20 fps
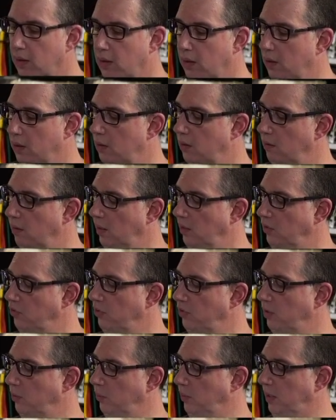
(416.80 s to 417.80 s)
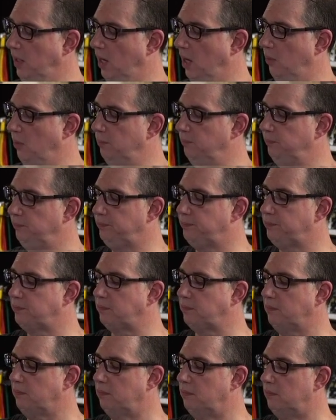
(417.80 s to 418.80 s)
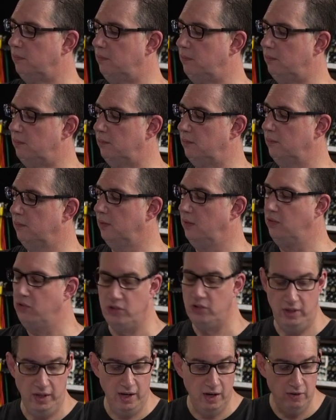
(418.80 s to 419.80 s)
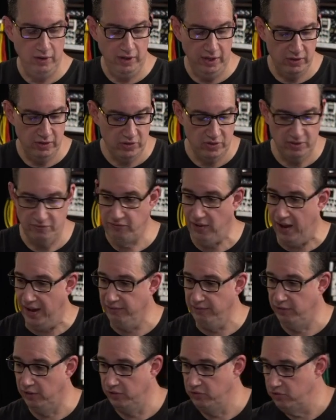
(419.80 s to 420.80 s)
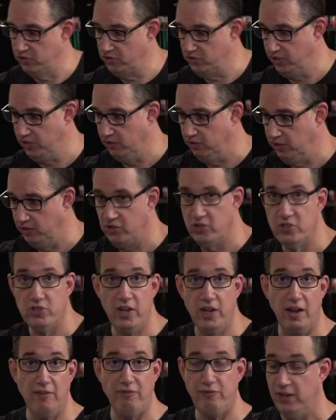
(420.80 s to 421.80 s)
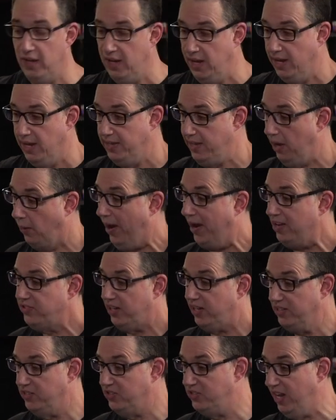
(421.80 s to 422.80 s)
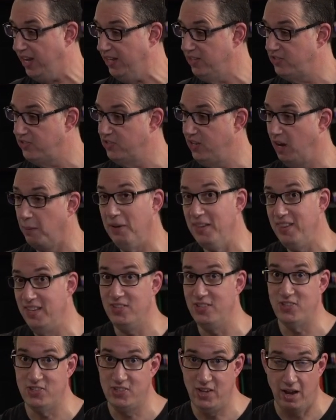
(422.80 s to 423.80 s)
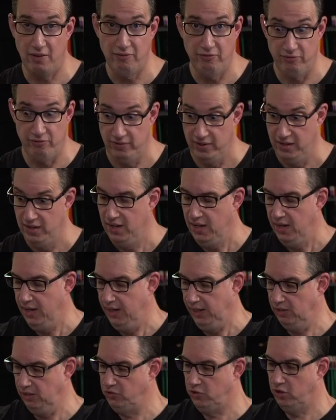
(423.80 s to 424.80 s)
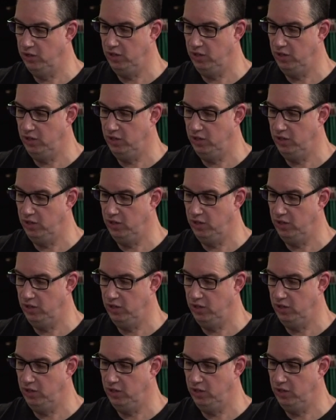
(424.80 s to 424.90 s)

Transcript: All right, so there we go. So there is the 500 series stuff. Now, as I said, some of this stuff is going to